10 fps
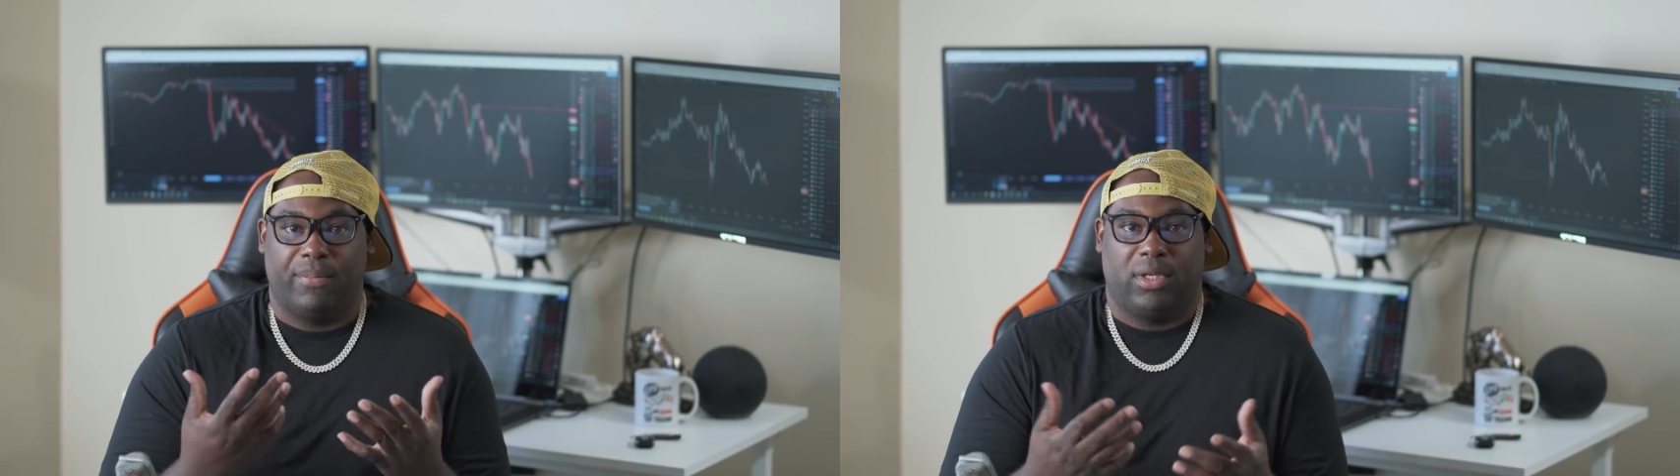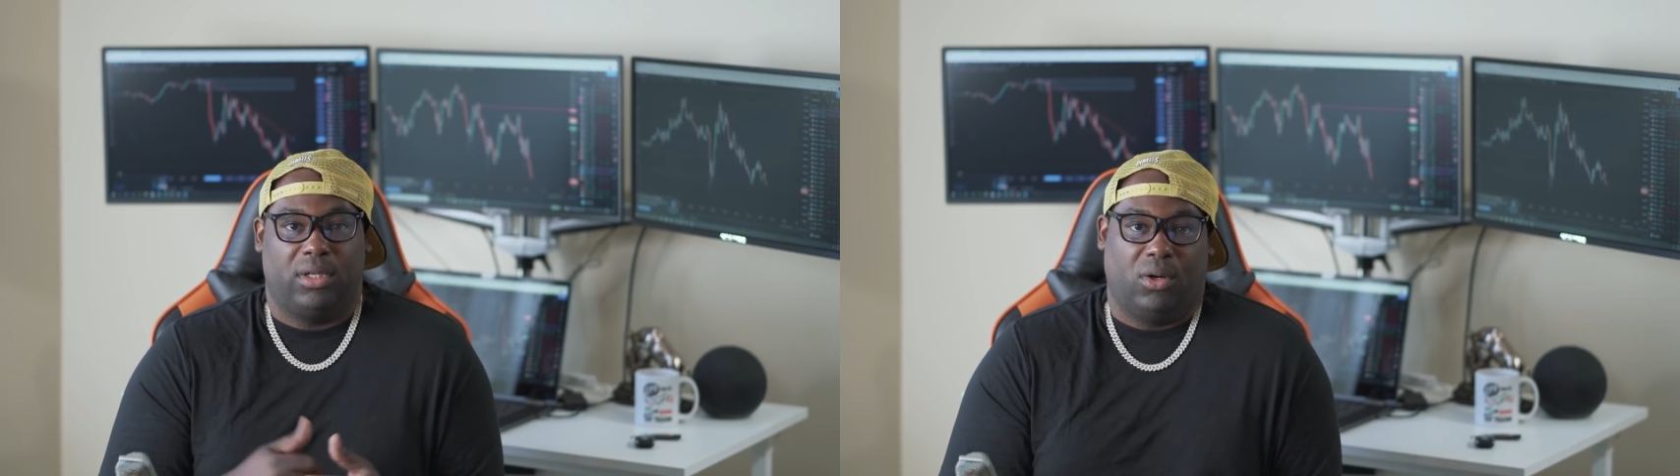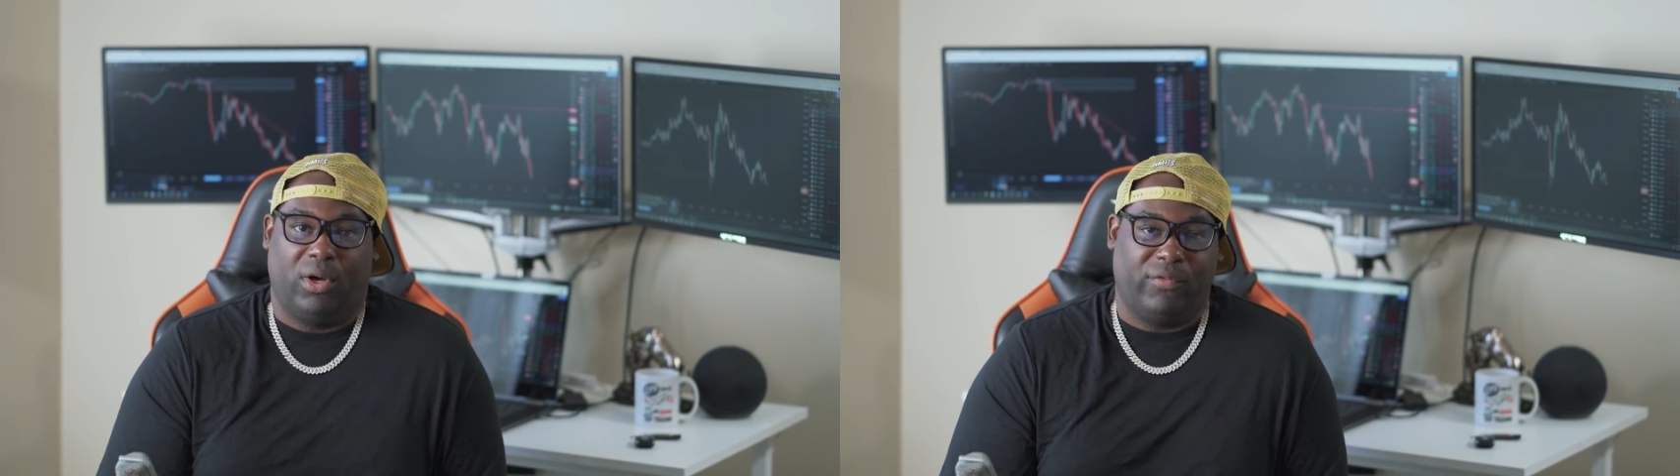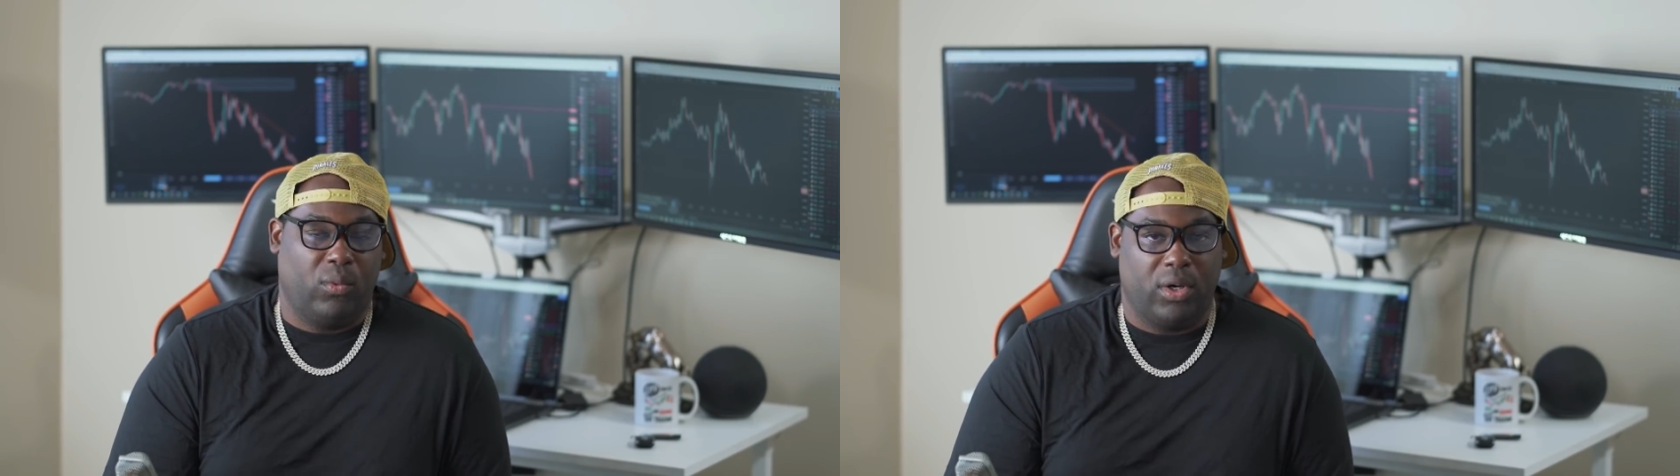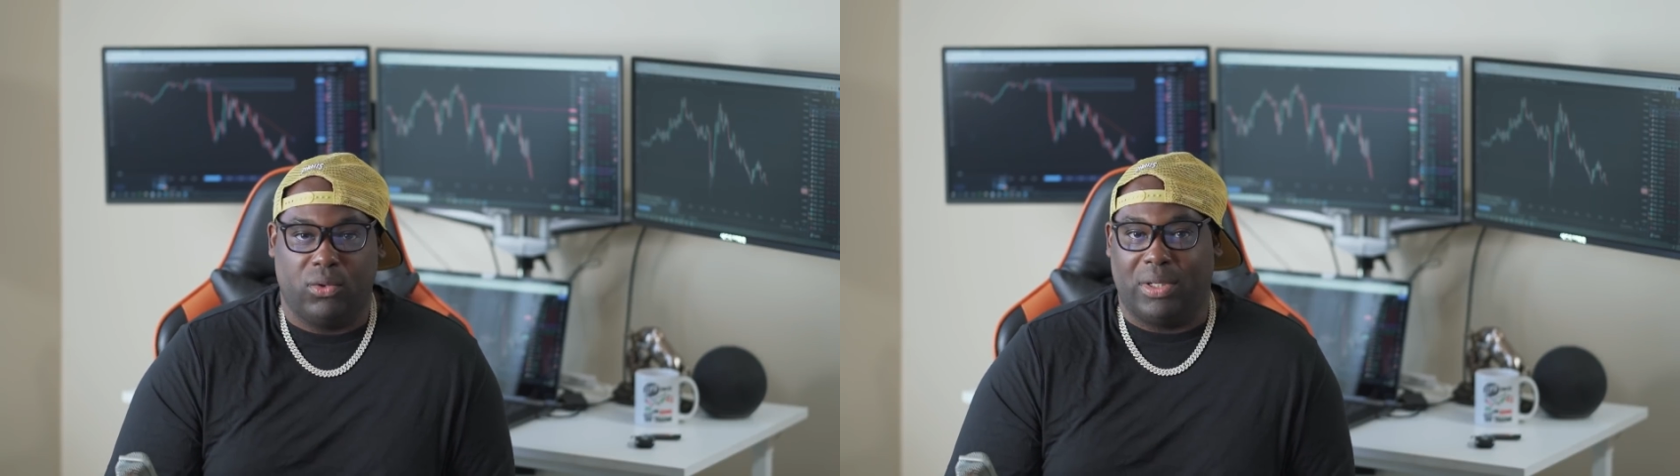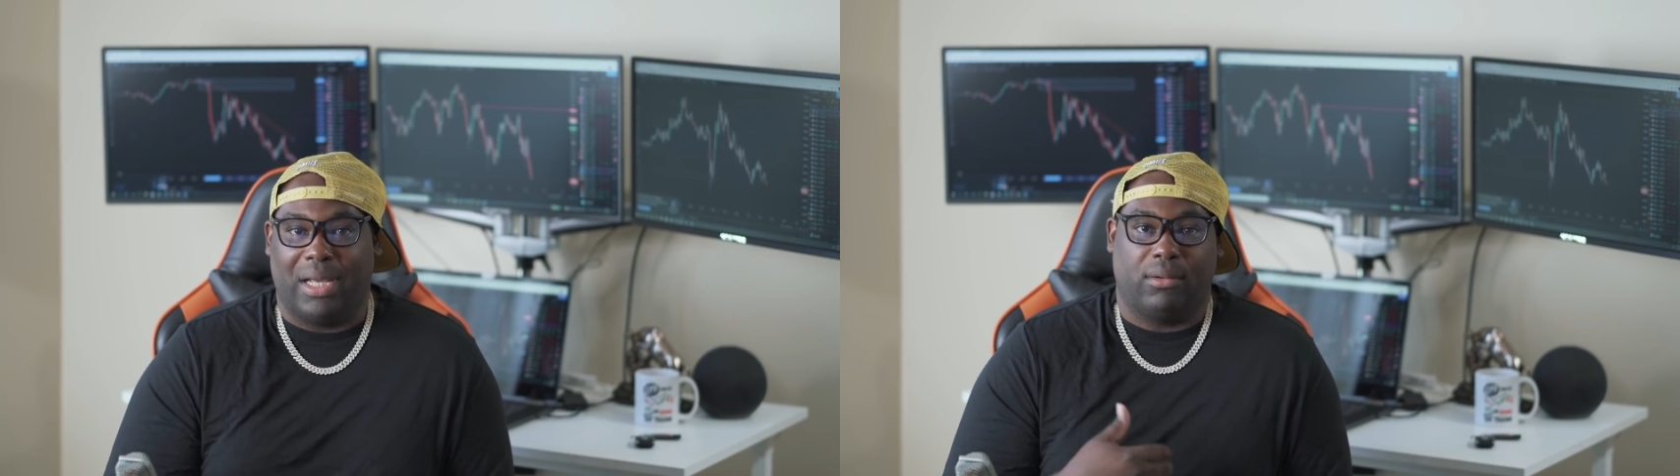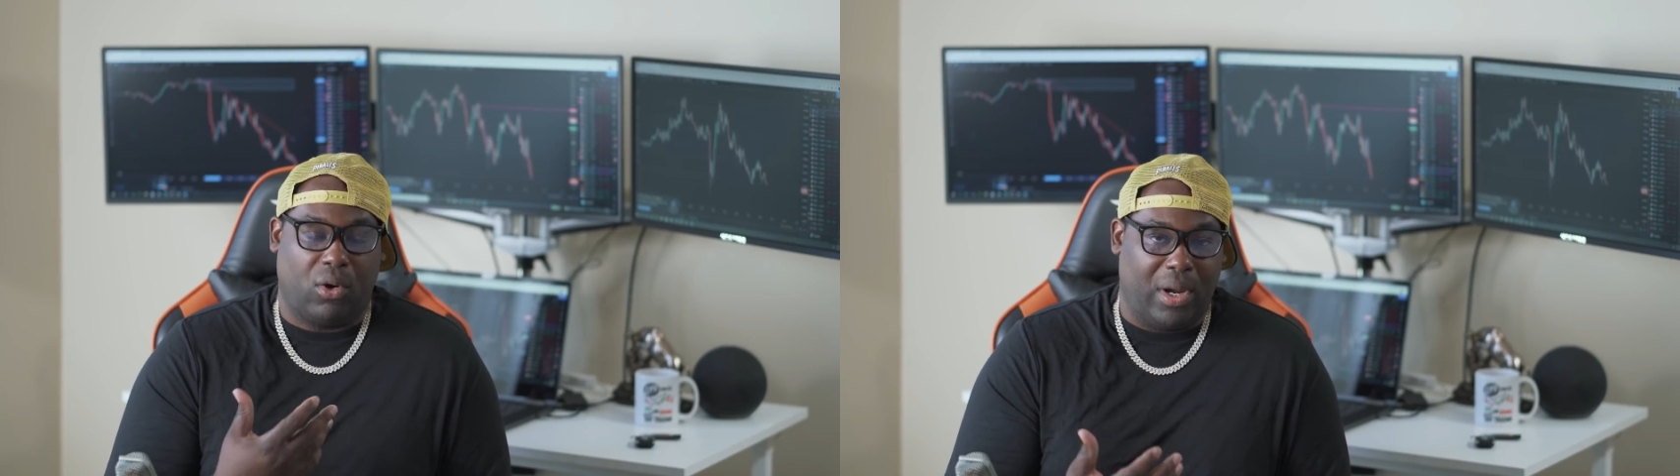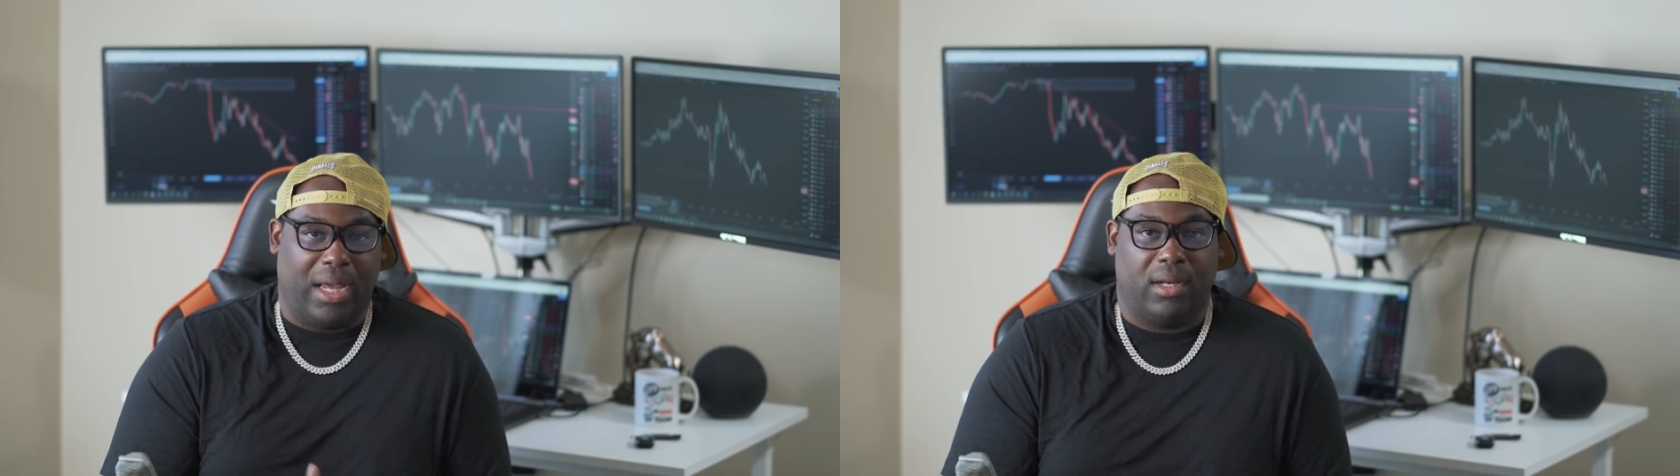If you want to do that, go
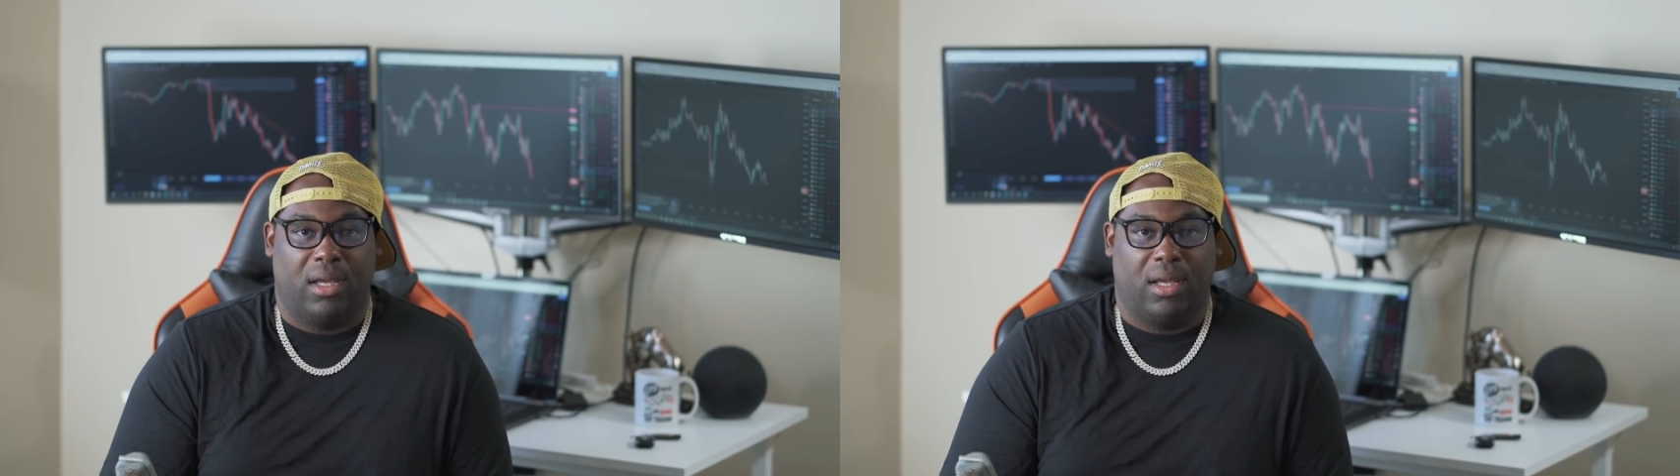ahead.